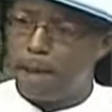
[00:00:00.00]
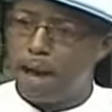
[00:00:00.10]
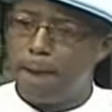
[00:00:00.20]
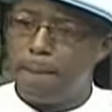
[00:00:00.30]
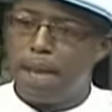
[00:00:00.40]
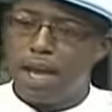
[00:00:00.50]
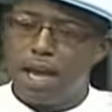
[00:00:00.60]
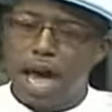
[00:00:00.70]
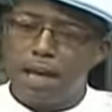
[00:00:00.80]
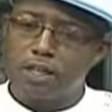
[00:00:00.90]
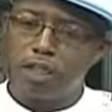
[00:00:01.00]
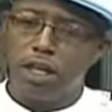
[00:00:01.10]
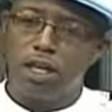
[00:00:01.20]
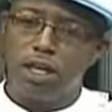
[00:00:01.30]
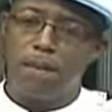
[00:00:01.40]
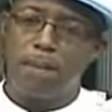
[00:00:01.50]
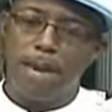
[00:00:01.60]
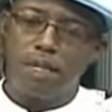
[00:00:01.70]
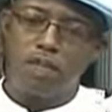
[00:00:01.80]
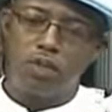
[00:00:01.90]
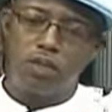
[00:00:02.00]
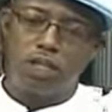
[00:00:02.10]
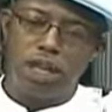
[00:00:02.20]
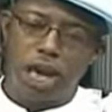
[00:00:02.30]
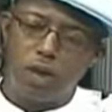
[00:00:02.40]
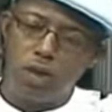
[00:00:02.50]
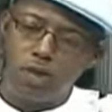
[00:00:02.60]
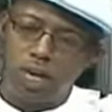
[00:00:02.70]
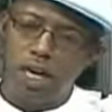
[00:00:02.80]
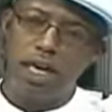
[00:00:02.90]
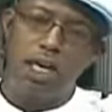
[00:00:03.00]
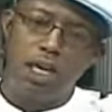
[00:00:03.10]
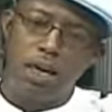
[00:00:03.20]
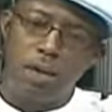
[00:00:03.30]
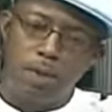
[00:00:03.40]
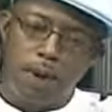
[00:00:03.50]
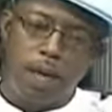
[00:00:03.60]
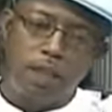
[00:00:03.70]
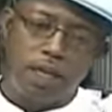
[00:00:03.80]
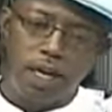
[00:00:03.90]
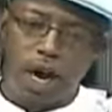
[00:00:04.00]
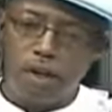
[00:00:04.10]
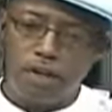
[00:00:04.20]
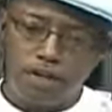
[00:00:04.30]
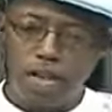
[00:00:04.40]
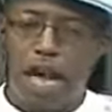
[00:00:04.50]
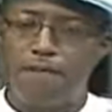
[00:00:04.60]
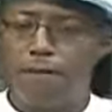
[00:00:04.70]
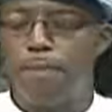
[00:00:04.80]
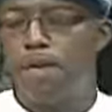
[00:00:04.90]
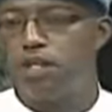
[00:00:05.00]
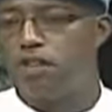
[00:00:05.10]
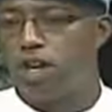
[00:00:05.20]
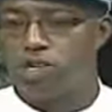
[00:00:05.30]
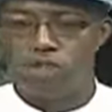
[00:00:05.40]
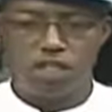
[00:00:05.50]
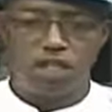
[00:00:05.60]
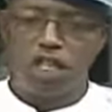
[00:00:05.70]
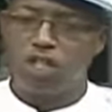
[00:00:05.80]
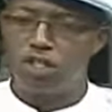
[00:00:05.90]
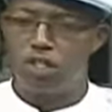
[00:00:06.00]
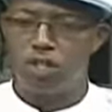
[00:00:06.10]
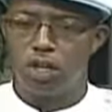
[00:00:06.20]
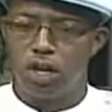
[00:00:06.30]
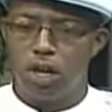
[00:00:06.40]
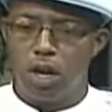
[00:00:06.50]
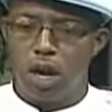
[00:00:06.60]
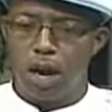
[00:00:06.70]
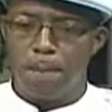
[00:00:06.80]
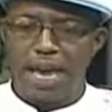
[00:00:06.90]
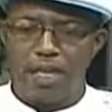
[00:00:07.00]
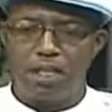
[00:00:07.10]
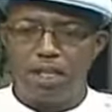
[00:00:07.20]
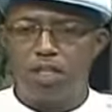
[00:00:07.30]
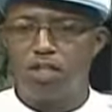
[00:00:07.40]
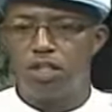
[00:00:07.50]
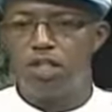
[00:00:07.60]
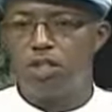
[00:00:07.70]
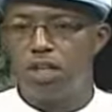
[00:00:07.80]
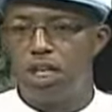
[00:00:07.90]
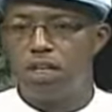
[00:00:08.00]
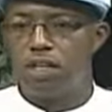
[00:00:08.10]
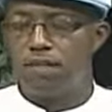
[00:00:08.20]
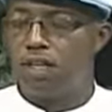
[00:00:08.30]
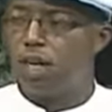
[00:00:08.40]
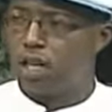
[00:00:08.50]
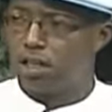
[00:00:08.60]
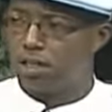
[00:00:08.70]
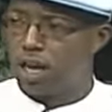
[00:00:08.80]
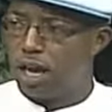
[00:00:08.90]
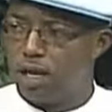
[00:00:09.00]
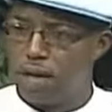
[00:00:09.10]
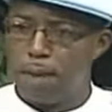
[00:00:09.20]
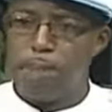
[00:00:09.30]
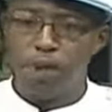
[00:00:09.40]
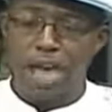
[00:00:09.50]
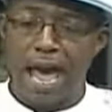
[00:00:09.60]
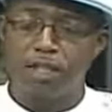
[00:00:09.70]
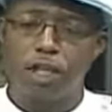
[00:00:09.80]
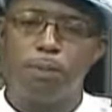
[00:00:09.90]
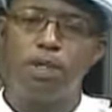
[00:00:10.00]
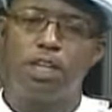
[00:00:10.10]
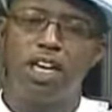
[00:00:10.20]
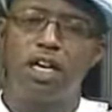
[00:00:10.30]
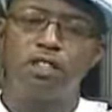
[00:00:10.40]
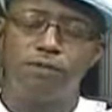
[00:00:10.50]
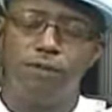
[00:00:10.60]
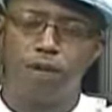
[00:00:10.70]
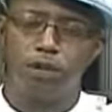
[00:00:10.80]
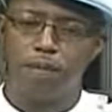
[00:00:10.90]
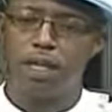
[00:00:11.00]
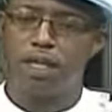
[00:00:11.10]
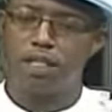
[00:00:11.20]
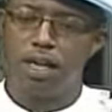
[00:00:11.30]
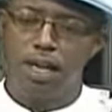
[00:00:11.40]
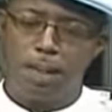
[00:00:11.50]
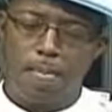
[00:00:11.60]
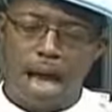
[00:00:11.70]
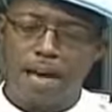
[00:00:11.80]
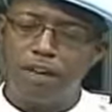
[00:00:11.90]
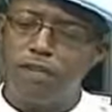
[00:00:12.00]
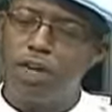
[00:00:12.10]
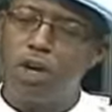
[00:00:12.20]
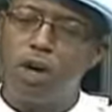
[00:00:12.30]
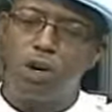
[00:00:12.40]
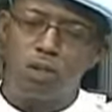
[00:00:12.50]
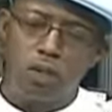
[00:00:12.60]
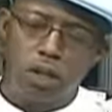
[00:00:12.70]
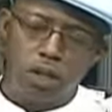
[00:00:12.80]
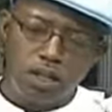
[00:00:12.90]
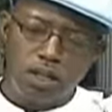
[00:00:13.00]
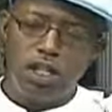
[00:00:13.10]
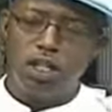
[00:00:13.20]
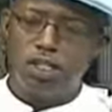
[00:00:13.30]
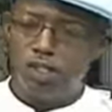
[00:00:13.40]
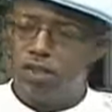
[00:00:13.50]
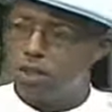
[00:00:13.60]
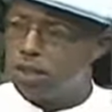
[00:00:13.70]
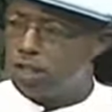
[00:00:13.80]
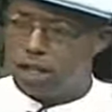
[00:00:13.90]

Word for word: Um, he actually made sure that not only he, but the other staff administrators and teachers uh, paid attention to the needs of the kids and, and put, actually put the kids first because I can recall the teachers